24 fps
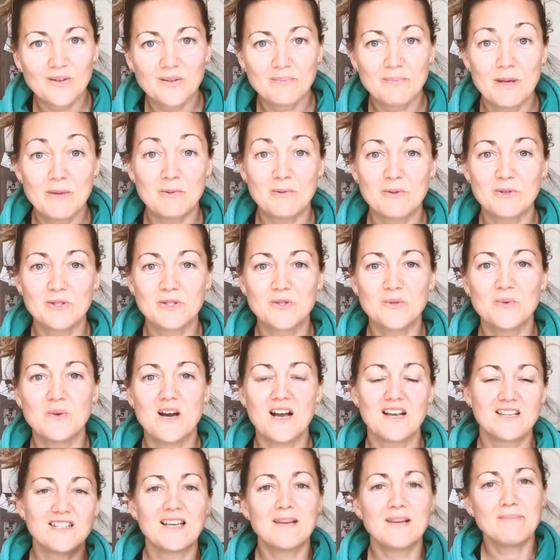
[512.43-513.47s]
People will still
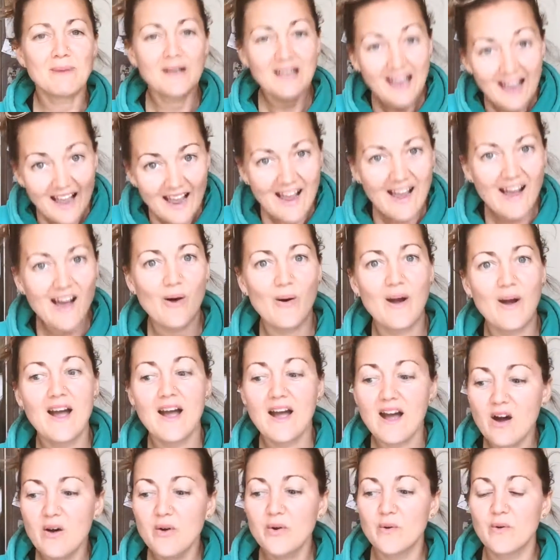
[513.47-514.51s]
ask, like, but how? How